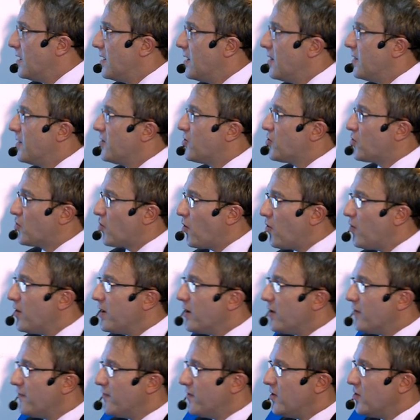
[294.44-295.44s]
The story
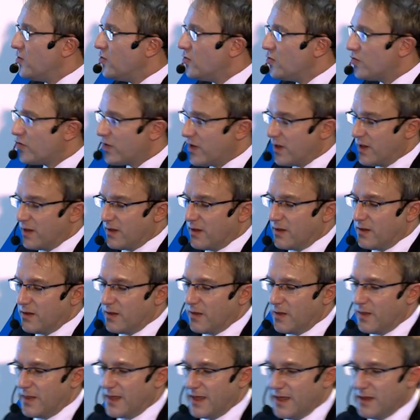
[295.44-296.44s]
of using
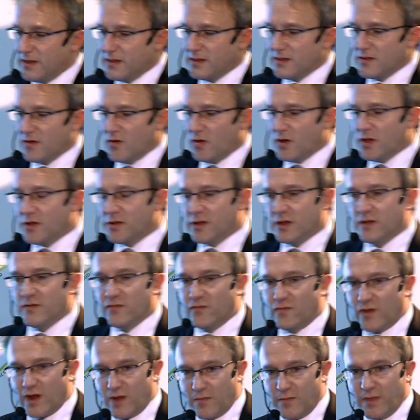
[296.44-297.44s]
these collagen
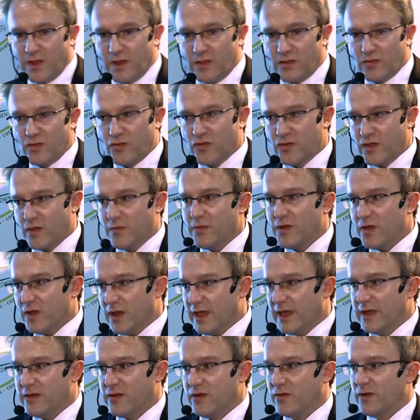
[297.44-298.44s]
fragments to
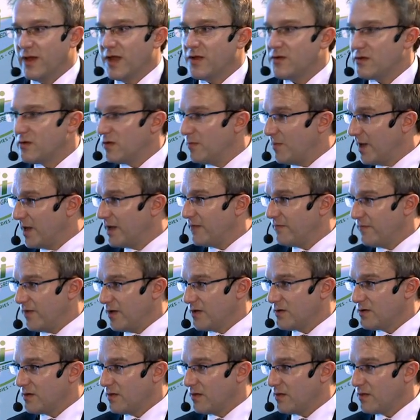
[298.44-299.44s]
stimulate your natural body
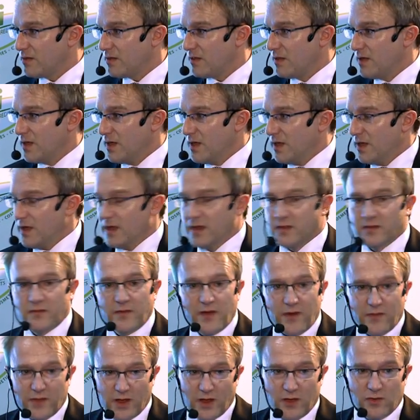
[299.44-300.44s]
functions is very